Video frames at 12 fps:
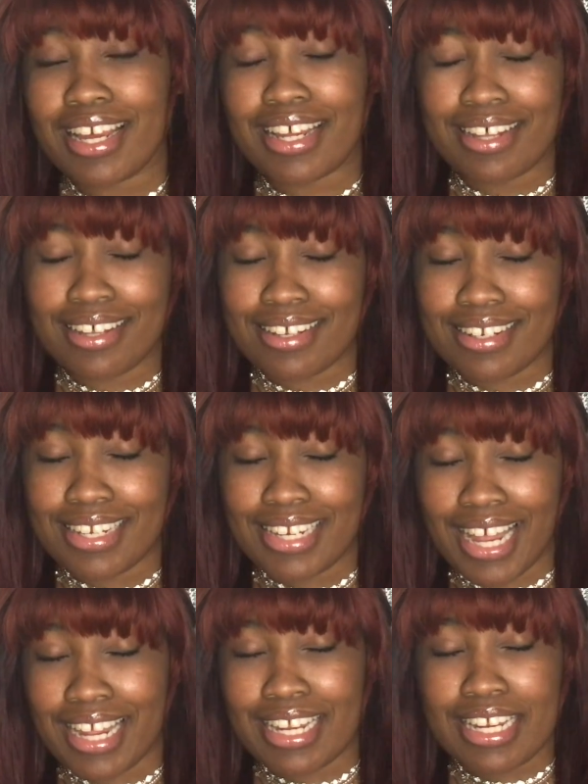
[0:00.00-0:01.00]
Good
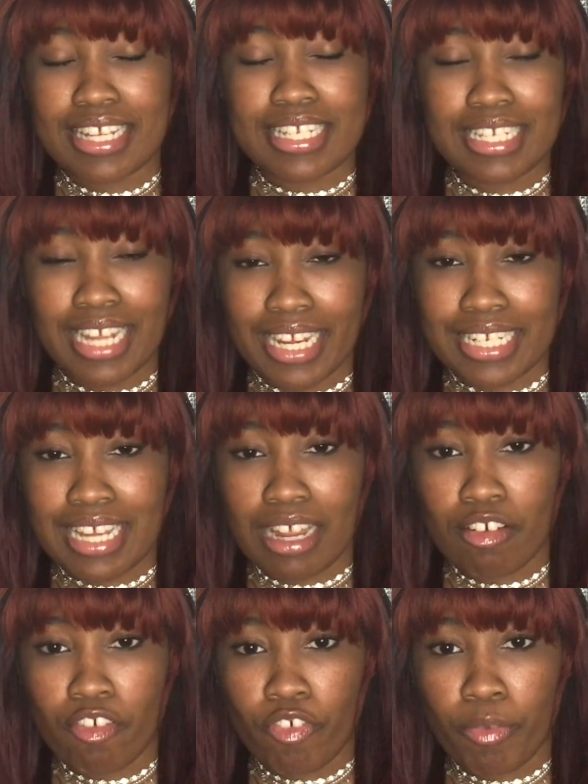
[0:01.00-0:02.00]
night. It's
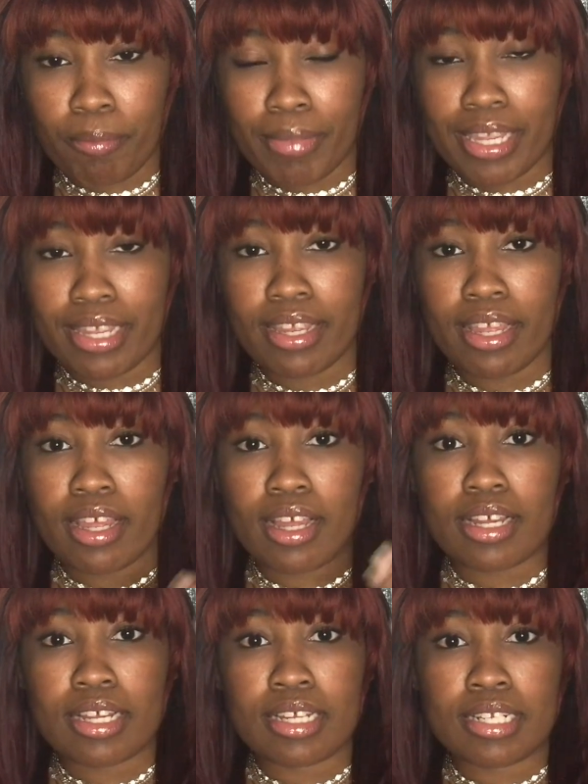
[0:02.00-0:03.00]
nighttime for me.
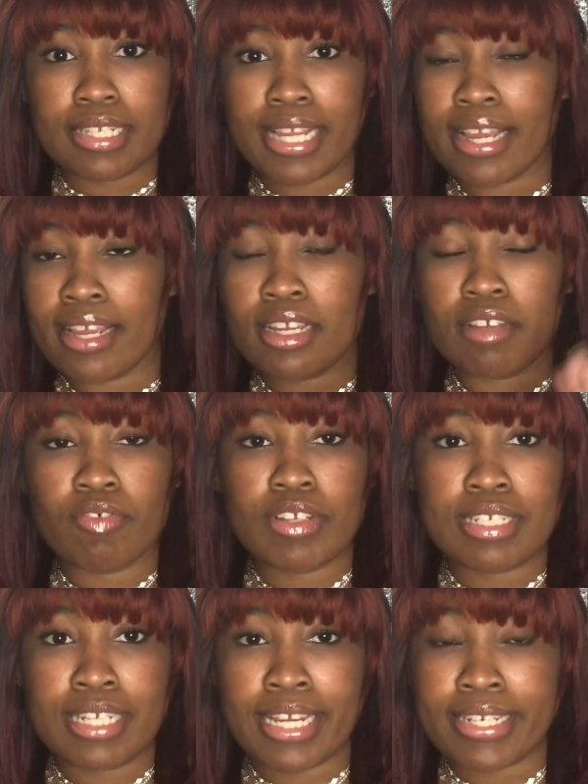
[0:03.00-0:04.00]
Good day if it's
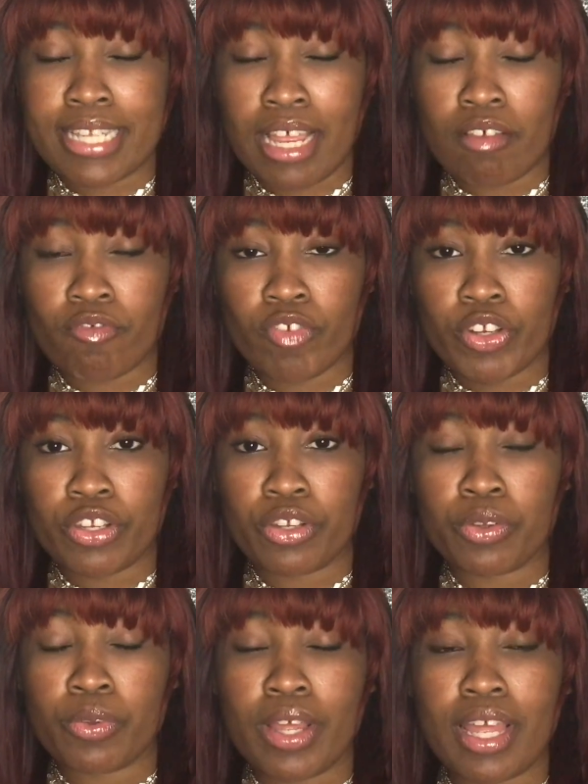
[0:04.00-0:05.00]
daytime for
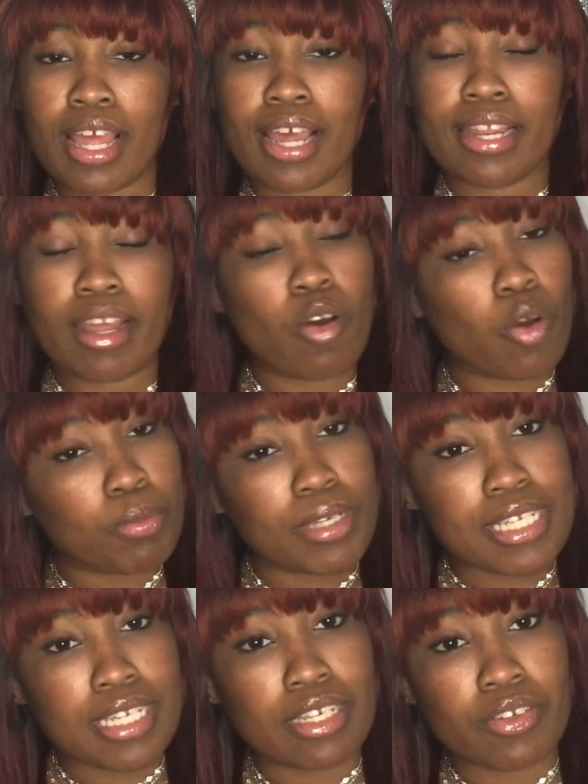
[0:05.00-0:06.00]
you. And I hope to
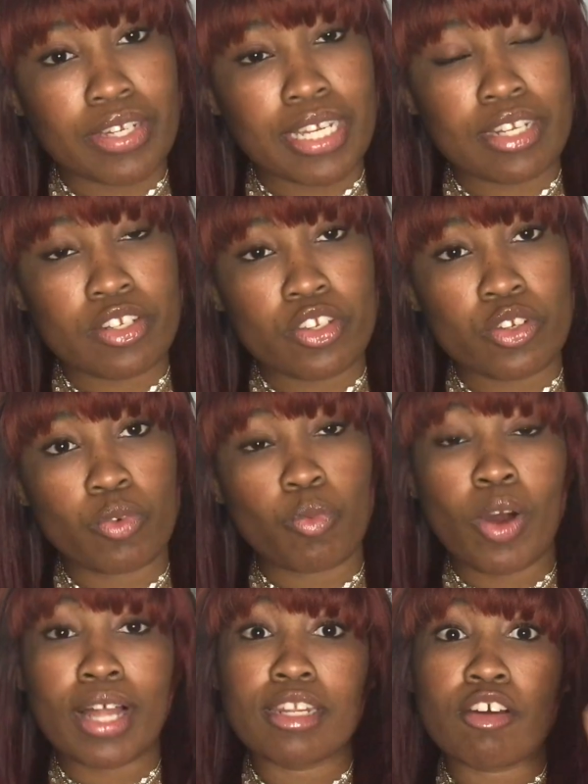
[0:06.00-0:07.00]
see you again too.
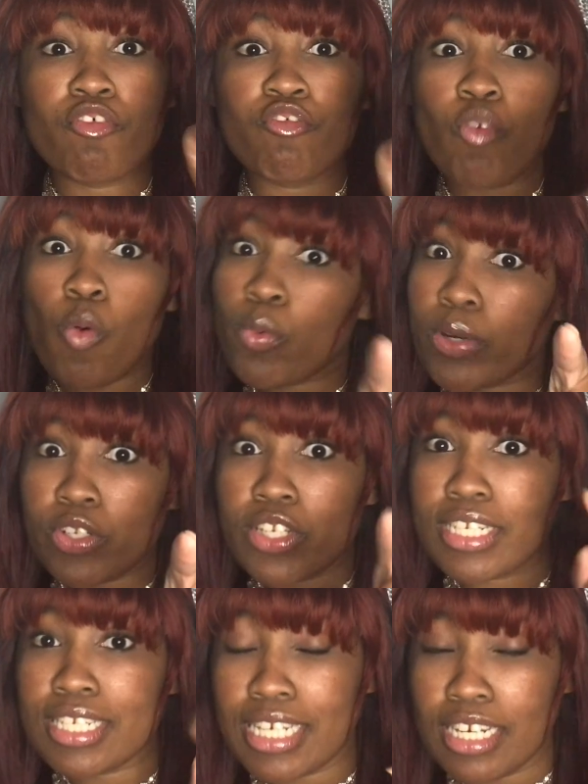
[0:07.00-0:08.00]
Well, I look forward to
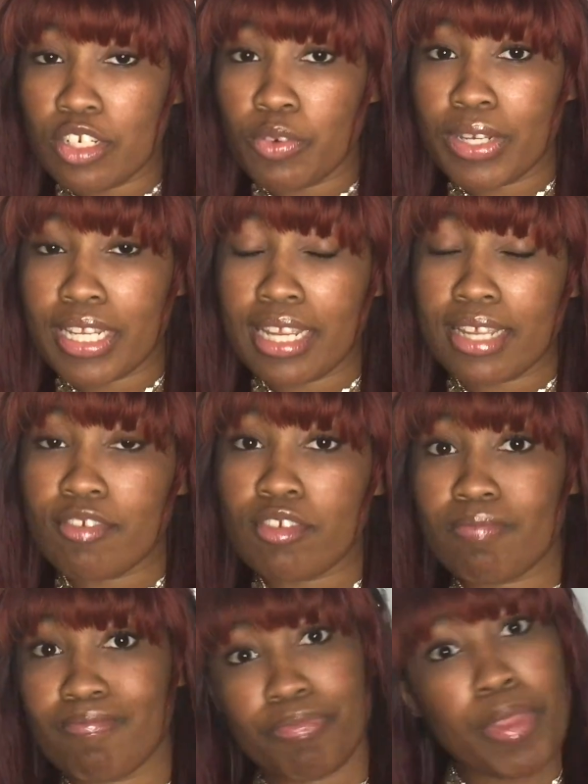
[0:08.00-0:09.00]
seeing you again.
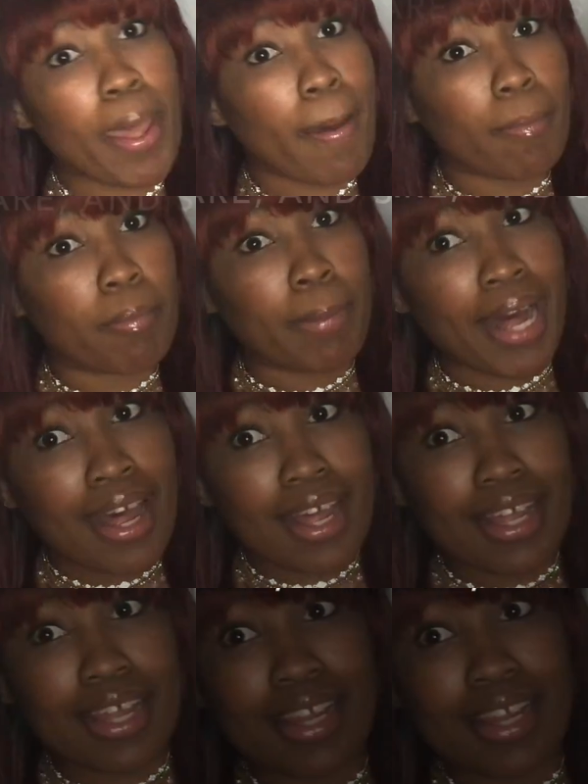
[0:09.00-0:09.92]
Bye.